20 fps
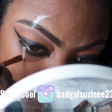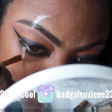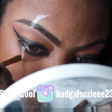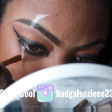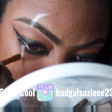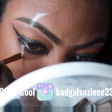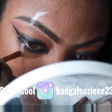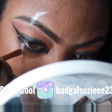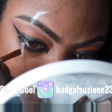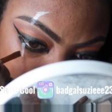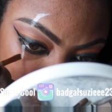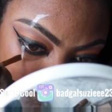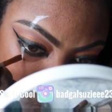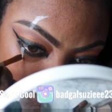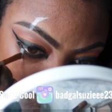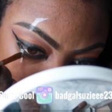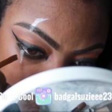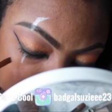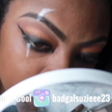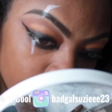I was gonna
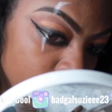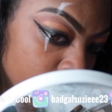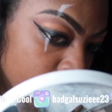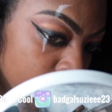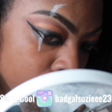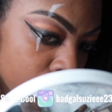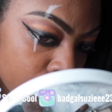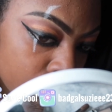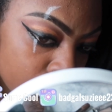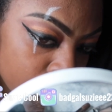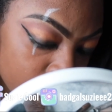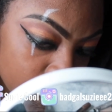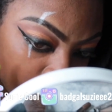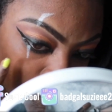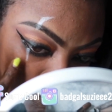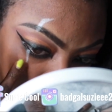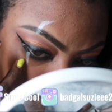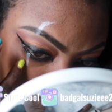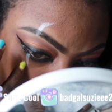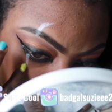say, but
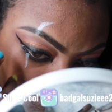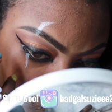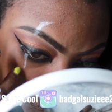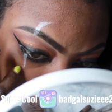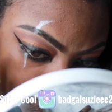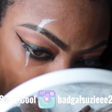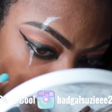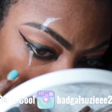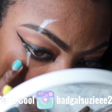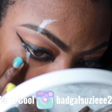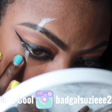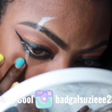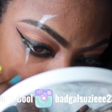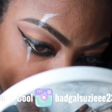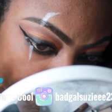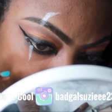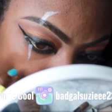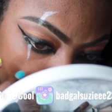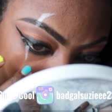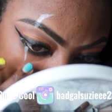
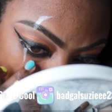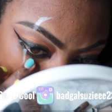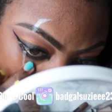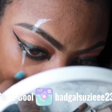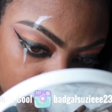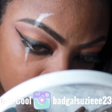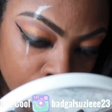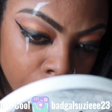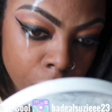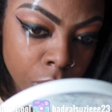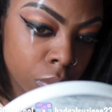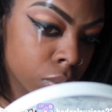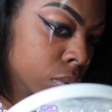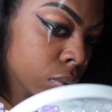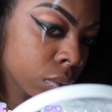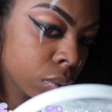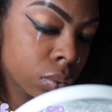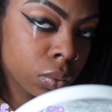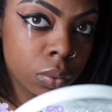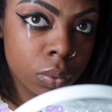now we're gonna go
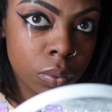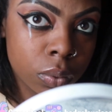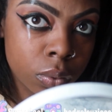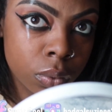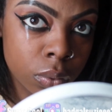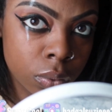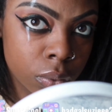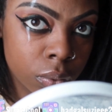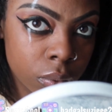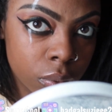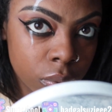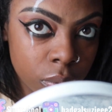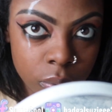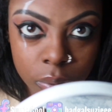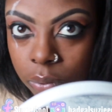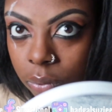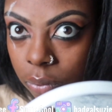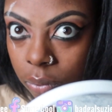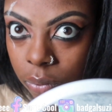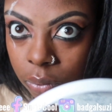ahead and
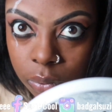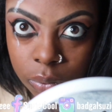start our